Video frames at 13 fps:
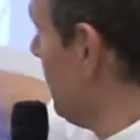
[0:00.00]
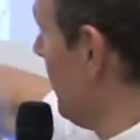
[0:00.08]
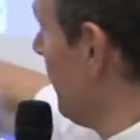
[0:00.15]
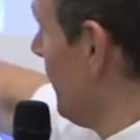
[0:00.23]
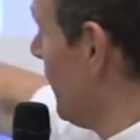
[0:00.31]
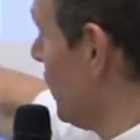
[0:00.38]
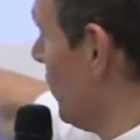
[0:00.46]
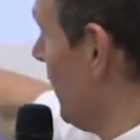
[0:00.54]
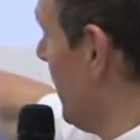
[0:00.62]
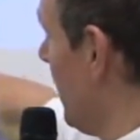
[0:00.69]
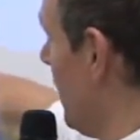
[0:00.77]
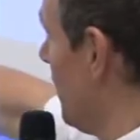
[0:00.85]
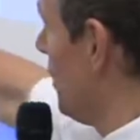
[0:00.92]
the blood vessel
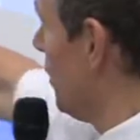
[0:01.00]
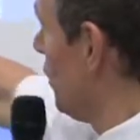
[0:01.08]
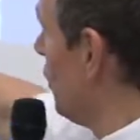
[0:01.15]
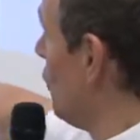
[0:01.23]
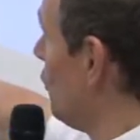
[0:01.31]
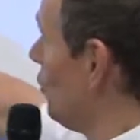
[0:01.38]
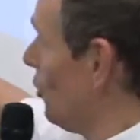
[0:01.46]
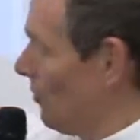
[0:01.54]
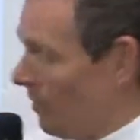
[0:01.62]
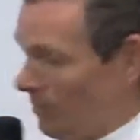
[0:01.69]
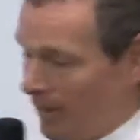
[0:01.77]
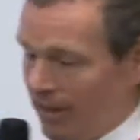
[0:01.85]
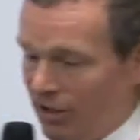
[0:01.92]
there, no tumour
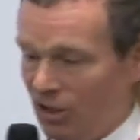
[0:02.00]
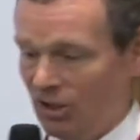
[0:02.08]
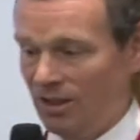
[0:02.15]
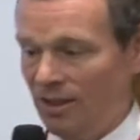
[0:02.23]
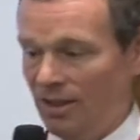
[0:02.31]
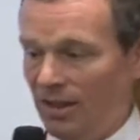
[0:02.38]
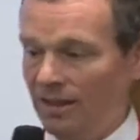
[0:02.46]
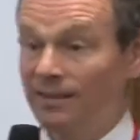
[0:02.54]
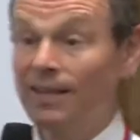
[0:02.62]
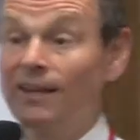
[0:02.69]
blush. And so